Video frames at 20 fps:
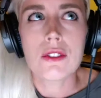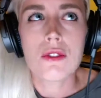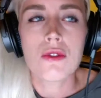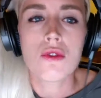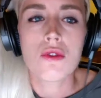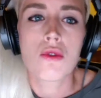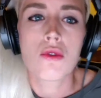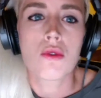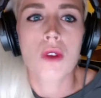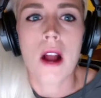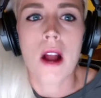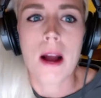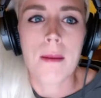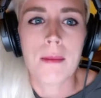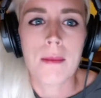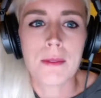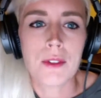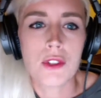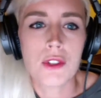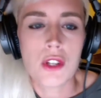
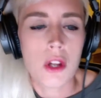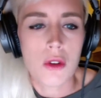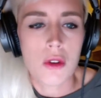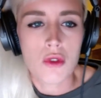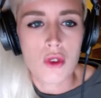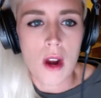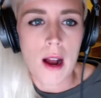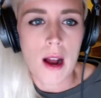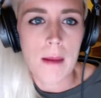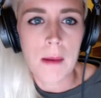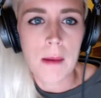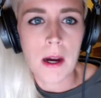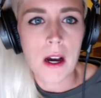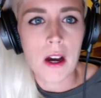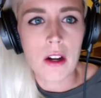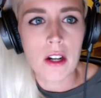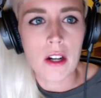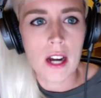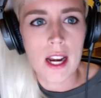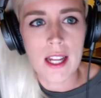drama
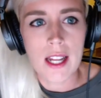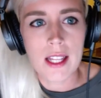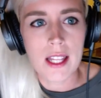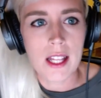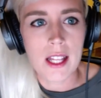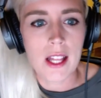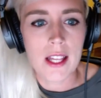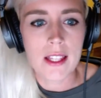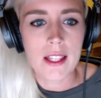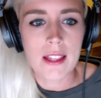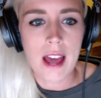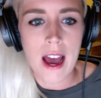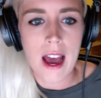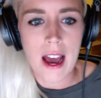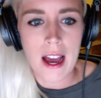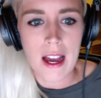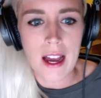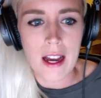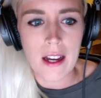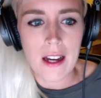or anything like
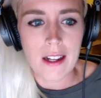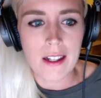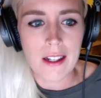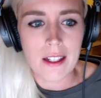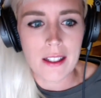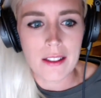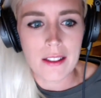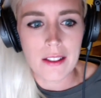that.